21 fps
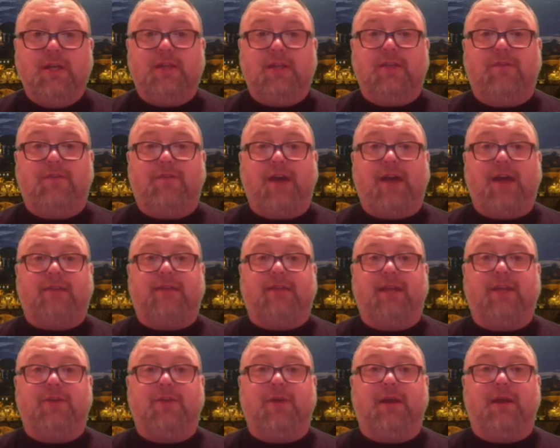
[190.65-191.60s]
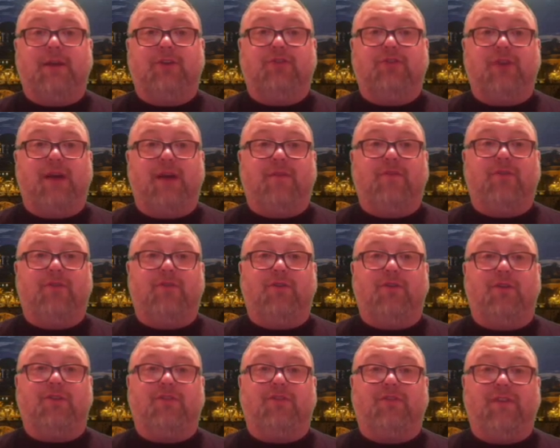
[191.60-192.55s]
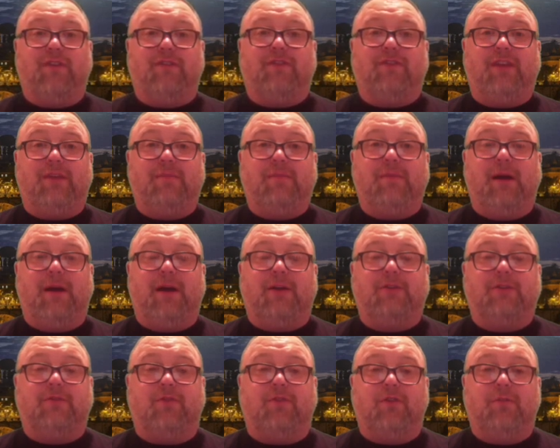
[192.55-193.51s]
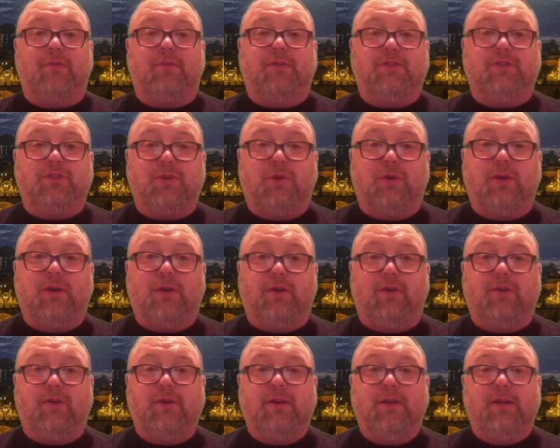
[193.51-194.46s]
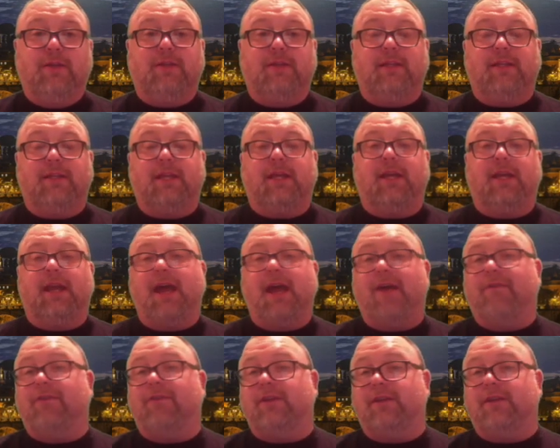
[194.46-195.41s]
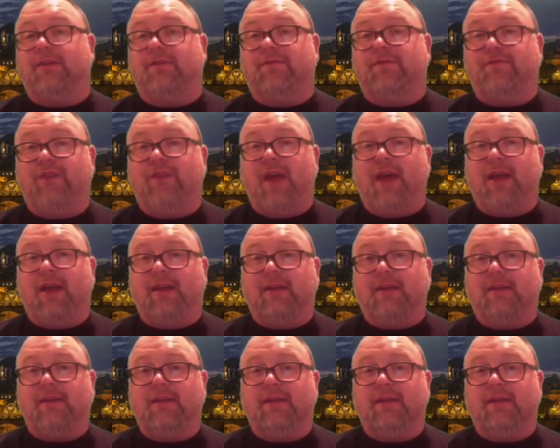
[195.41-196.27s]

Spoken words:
the fact that you had to travel across 15 miles of Roman soil that they could heavily defend